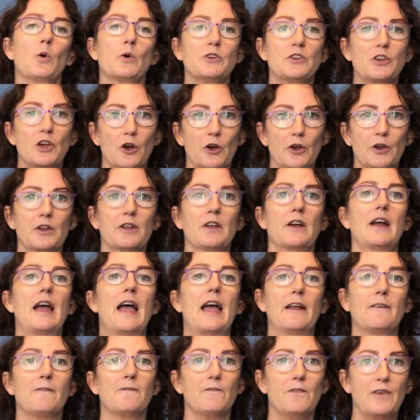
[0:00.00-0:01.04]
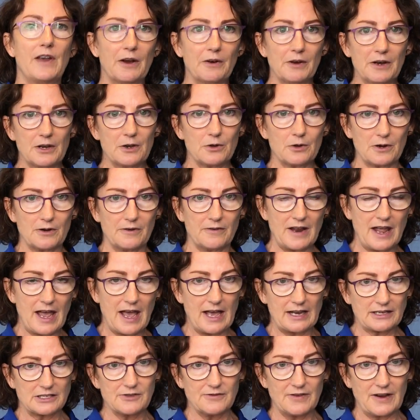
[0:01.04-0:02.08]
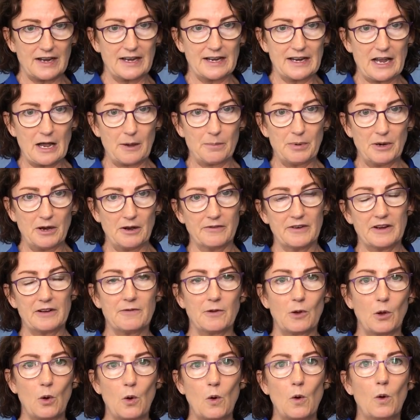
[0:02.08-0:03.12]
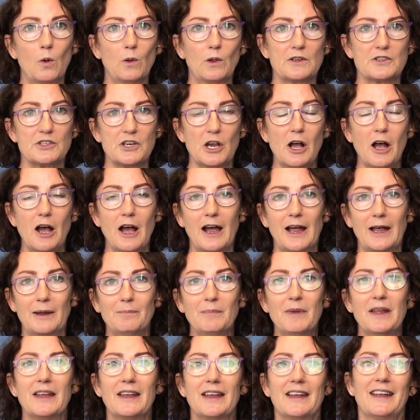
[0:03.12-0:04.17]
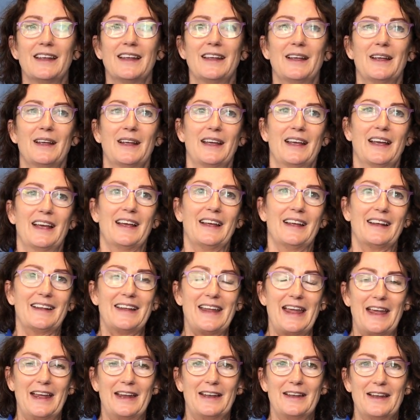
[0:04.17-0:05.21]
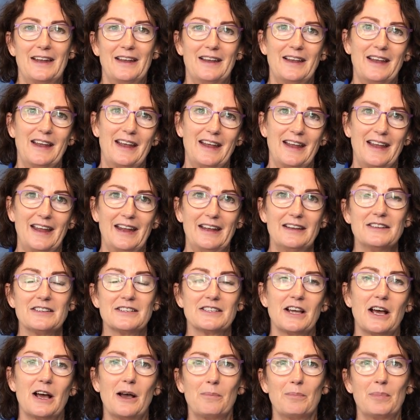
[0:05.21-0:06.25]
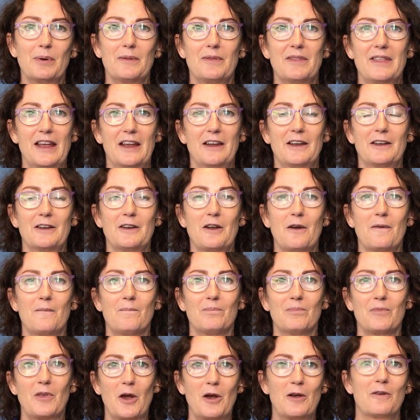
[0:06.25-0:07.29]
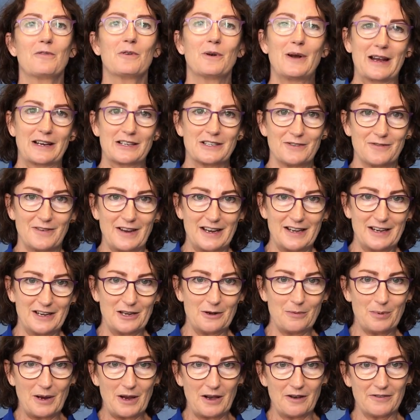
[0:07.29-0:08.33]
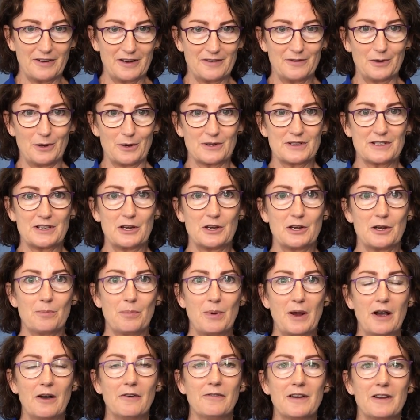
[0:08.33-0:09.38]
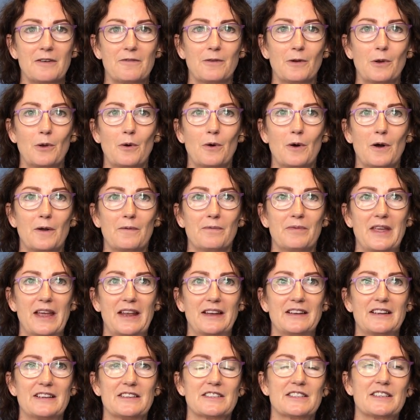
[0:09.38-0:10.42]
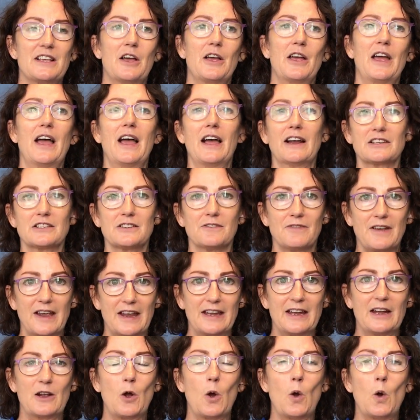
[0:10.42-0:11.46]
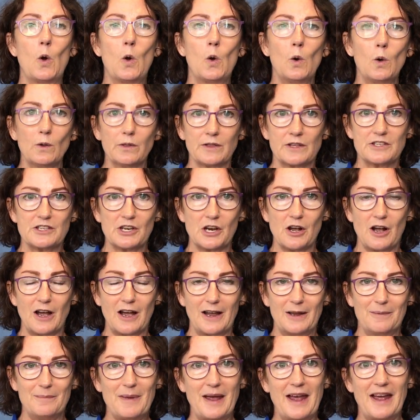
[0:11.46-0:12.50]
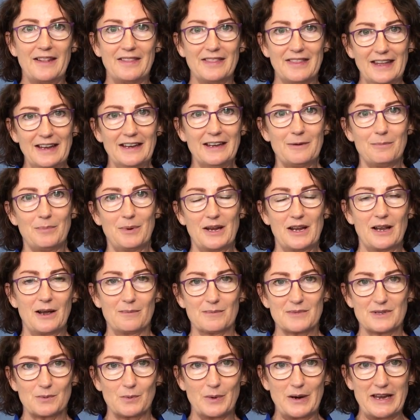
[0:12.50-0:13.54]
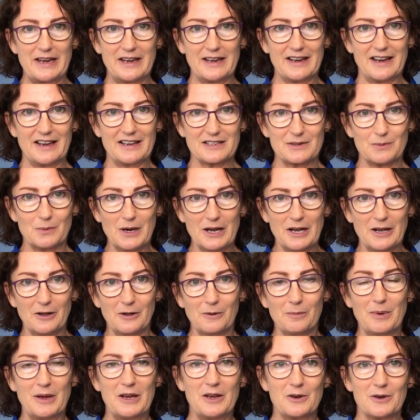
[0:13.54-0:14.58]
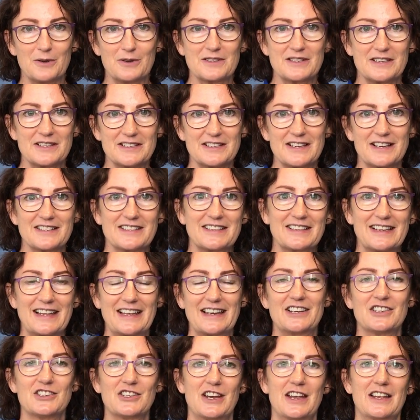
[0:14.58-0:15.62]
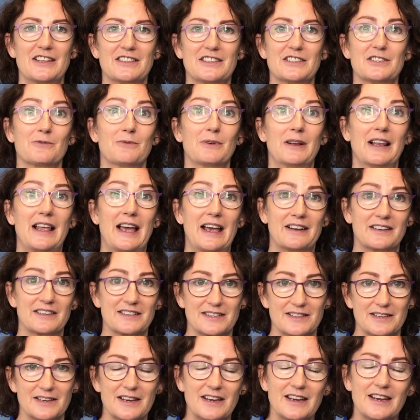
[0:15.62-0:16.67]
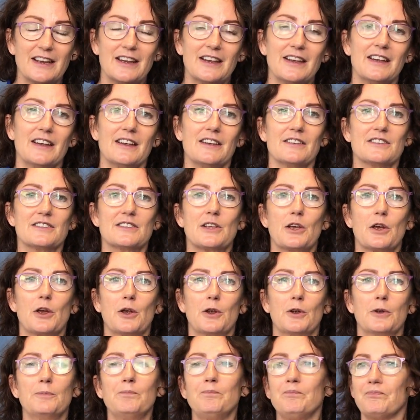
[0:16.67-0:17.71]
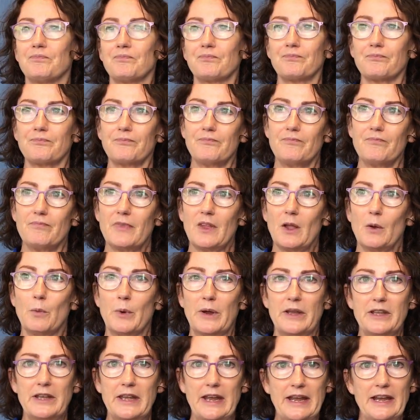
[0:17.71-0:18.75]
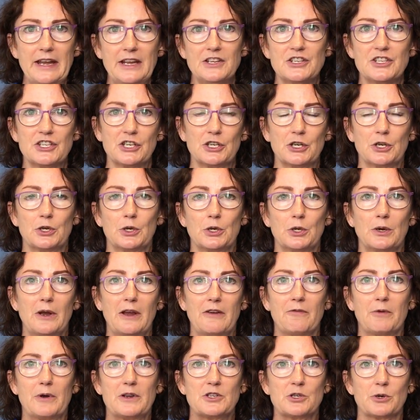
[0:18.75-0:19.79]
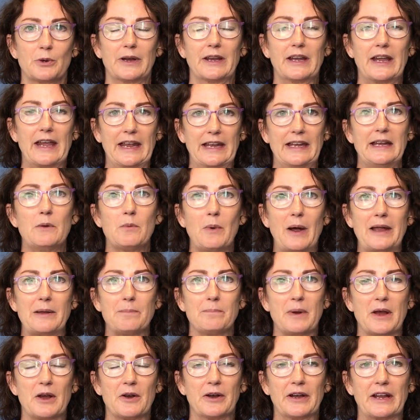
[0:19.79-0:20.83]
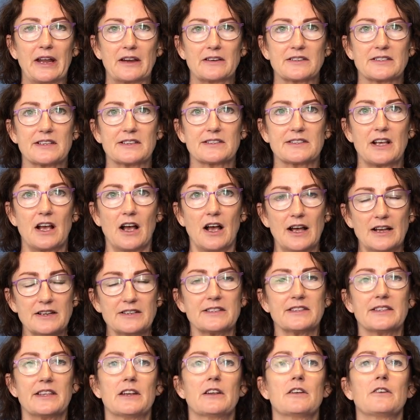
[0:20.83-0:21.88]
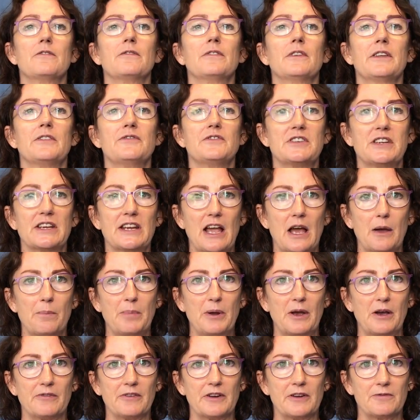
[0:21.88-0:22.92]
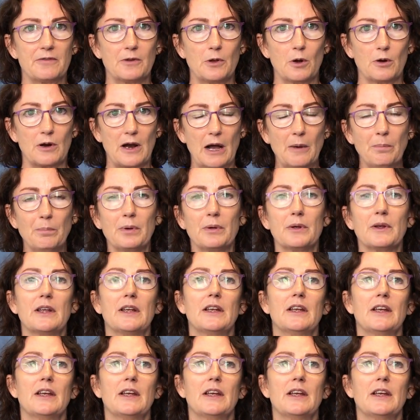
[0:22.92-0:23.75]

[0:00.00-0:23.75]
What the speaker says: or yoga and very good at activating our pelvic floor all the time, can end up then overactivating your pelvic floor. So your pelvic floor then is activating all the time, and then it becomes weak as well because it doesn't get a chance to relax. So we need to, if we're doing any weight-bearing exercise, think of lifting our pelvic floor up,